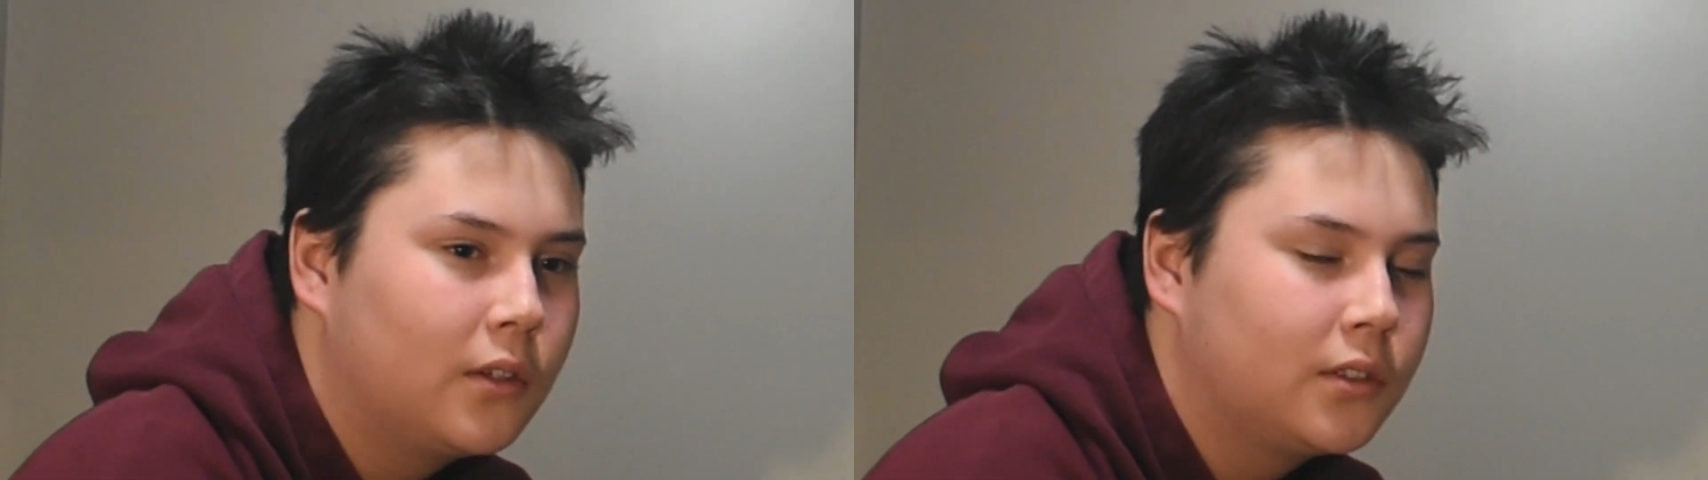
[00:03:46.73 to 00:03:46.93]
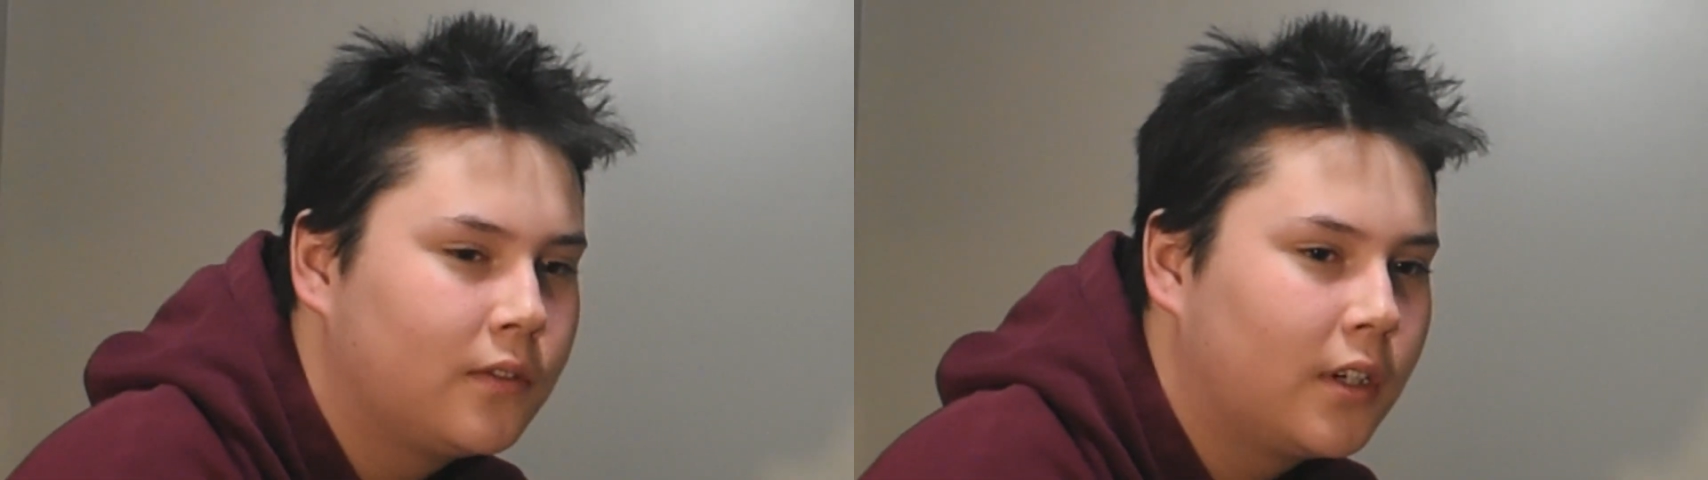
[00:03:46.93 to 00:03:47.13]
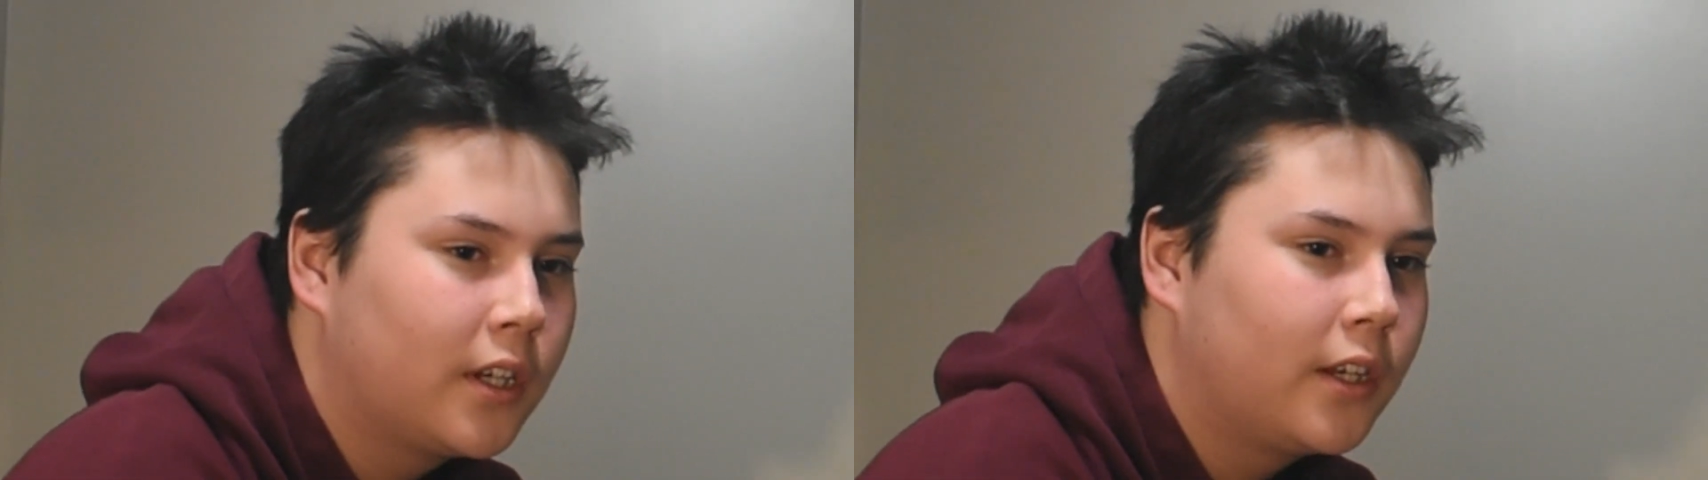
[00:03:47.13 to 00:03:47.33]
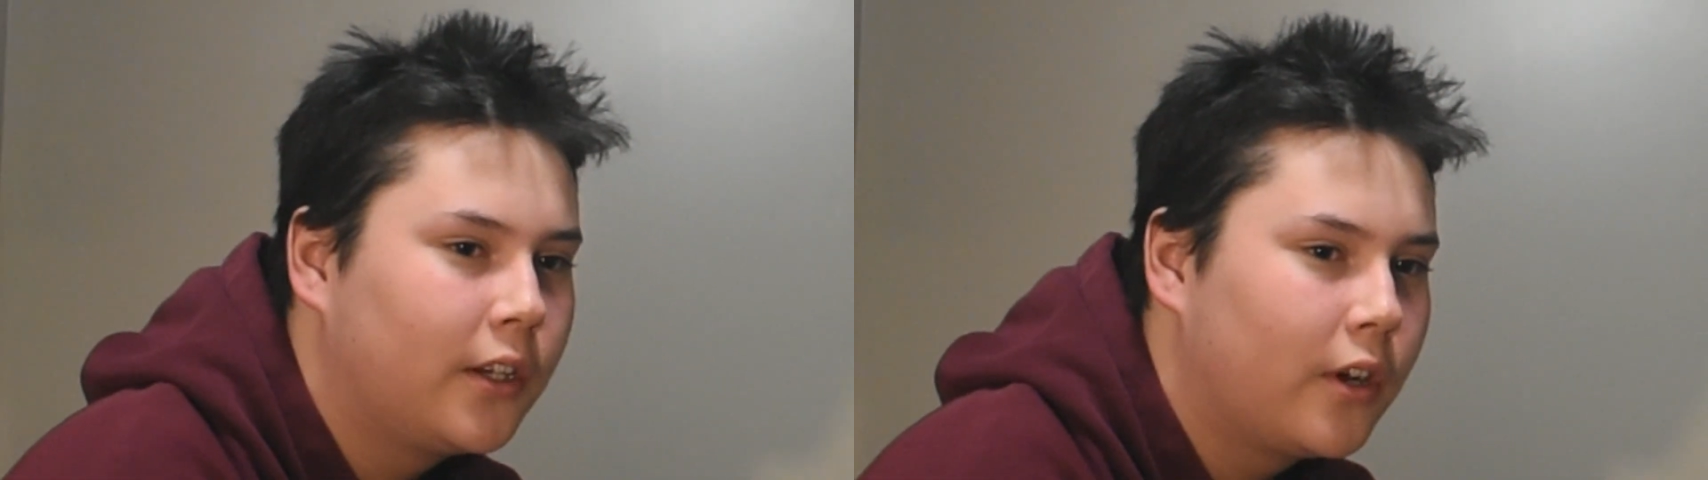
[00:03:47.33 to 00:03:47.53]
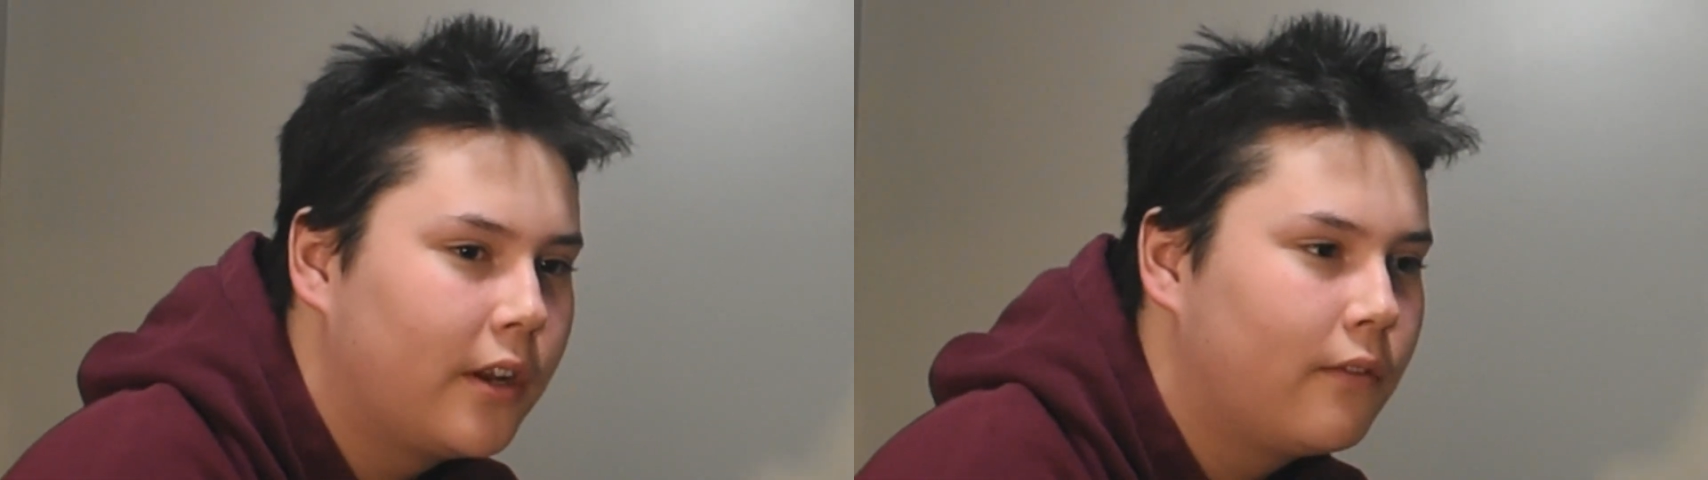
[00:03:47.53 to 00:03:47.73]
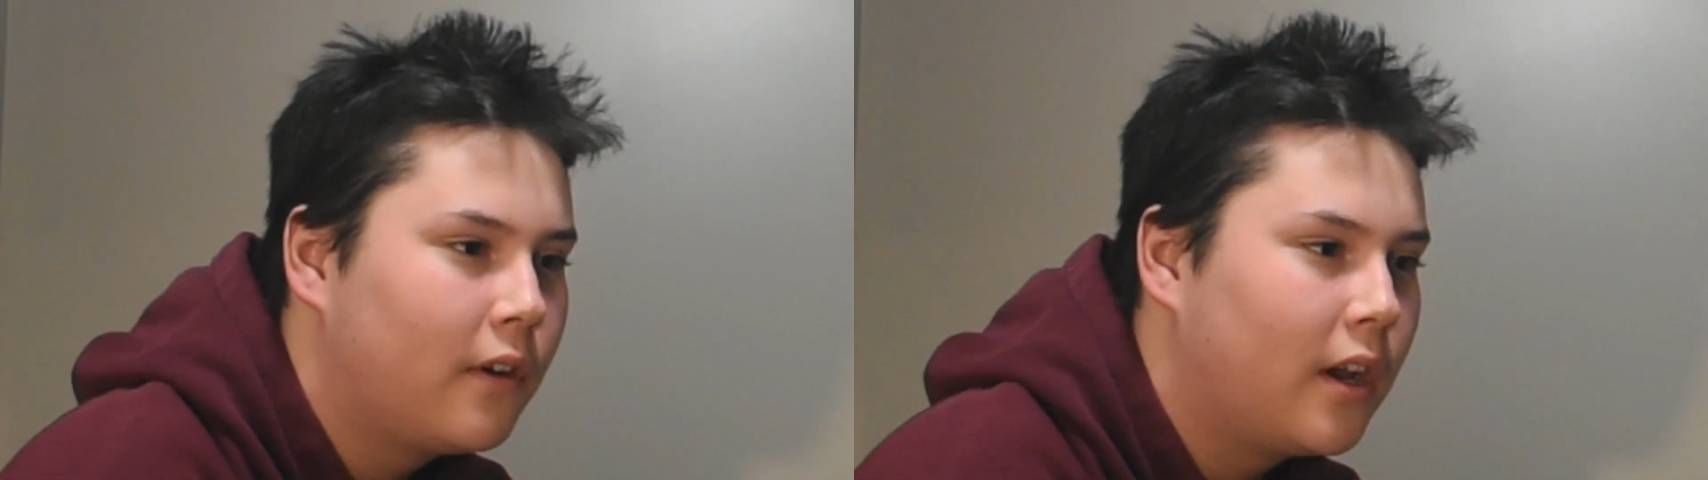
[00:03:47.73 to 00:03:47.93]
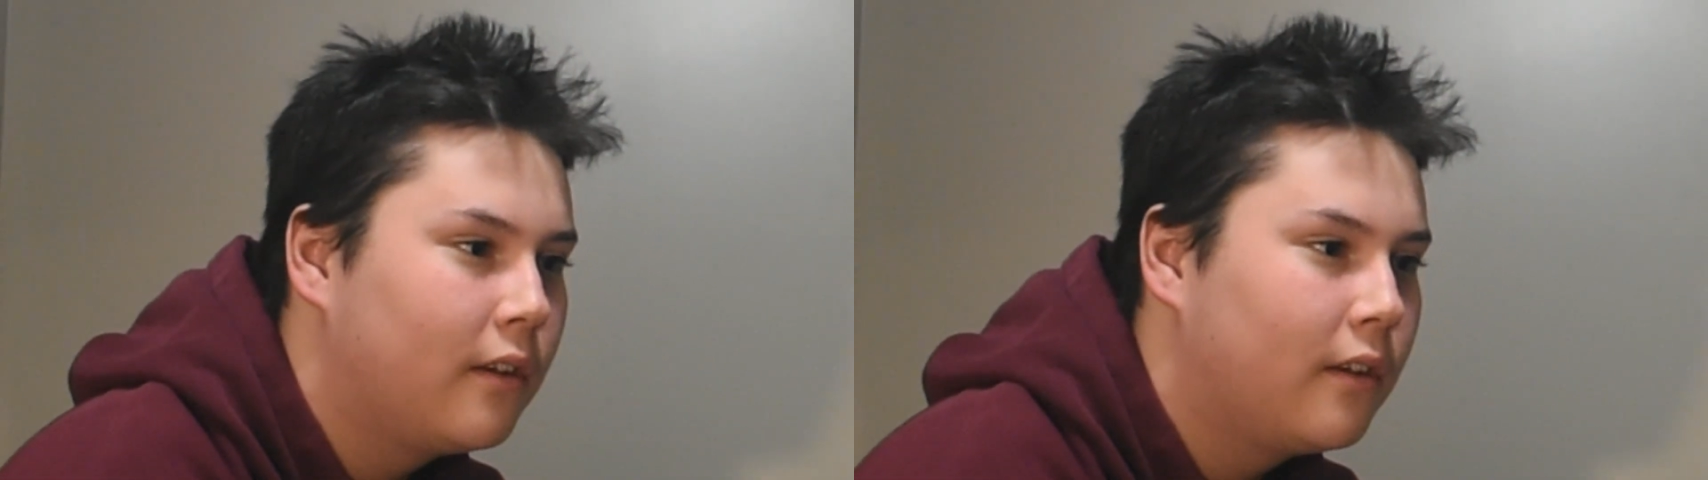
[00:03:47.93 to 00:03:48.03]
I was fucking in grade